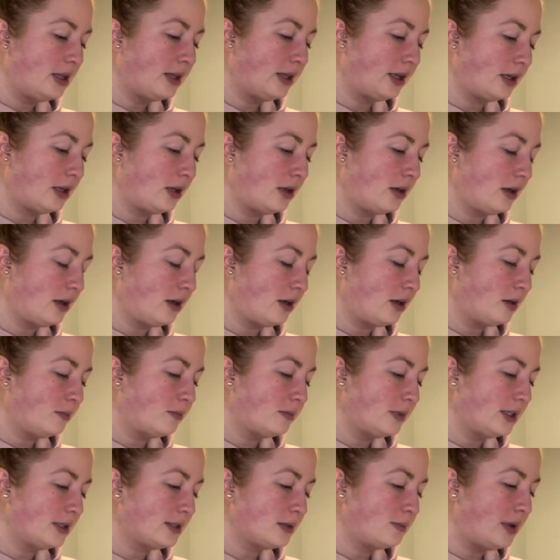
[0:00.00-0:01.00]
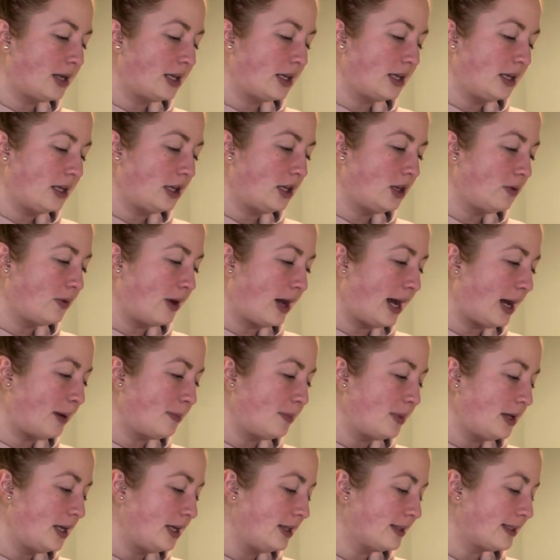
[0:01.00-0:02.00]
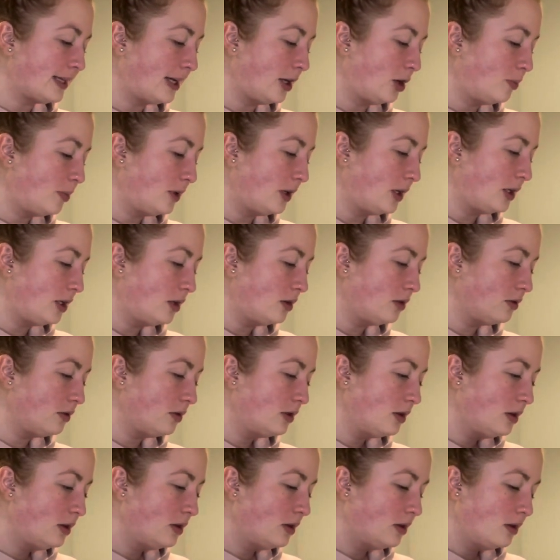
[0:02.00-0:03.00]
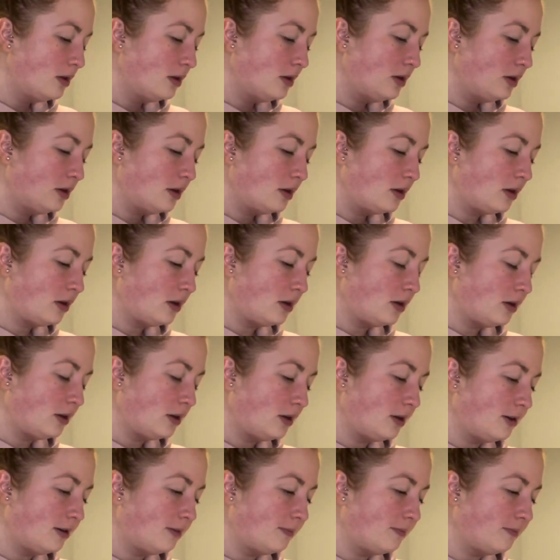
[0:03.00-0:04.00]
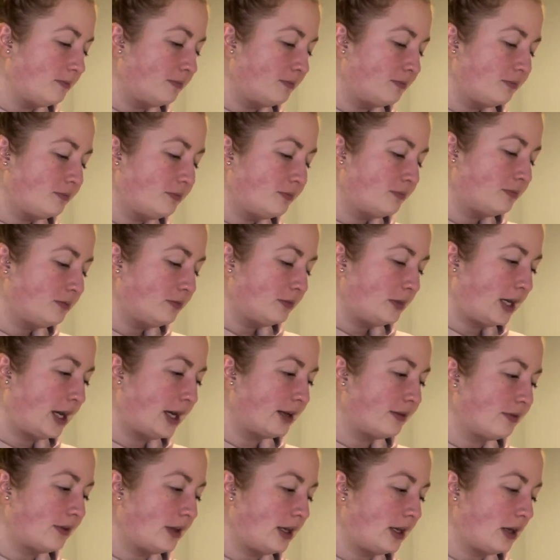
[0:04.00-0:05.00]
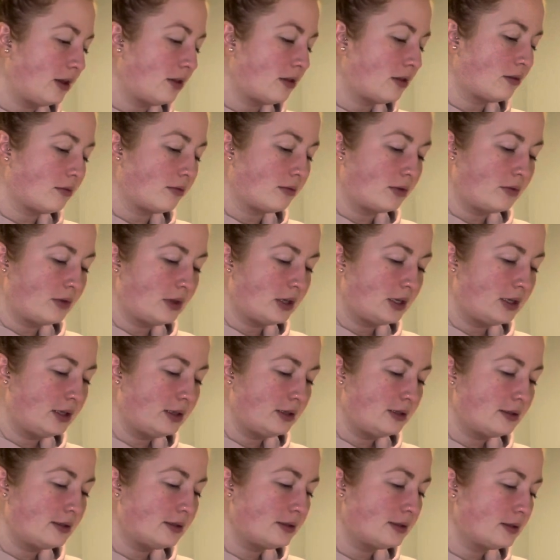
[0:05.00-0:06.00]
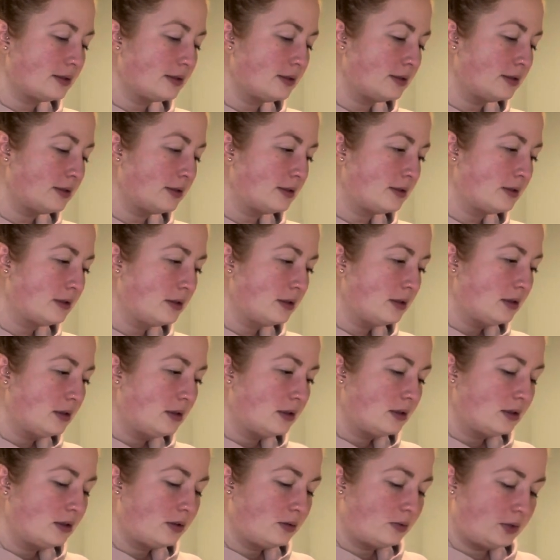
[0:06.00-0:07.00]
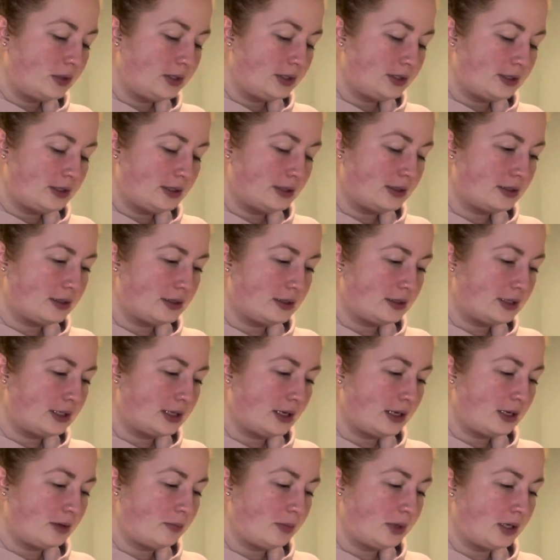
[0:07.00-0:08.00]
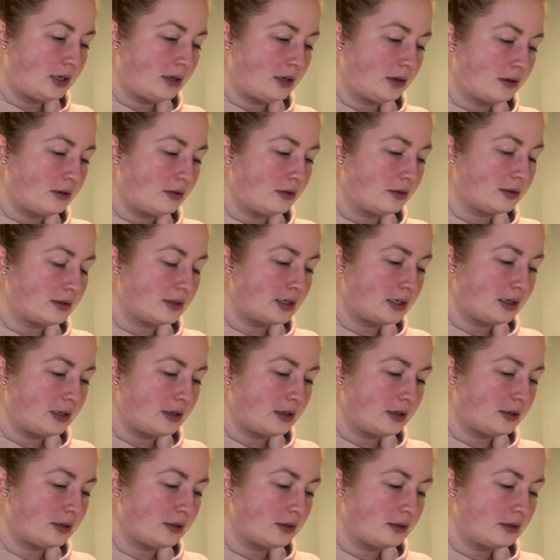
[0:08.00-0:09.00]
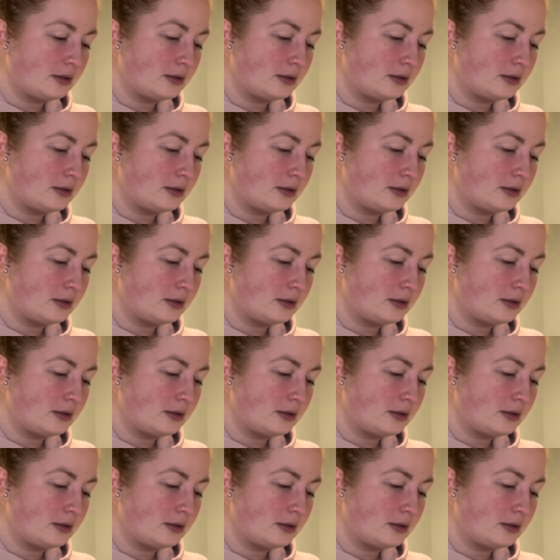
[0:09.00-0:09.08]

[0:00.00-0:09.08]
Like, it's making you happy. It's helping you kind of get through this. What is this Ten of Pentacles here?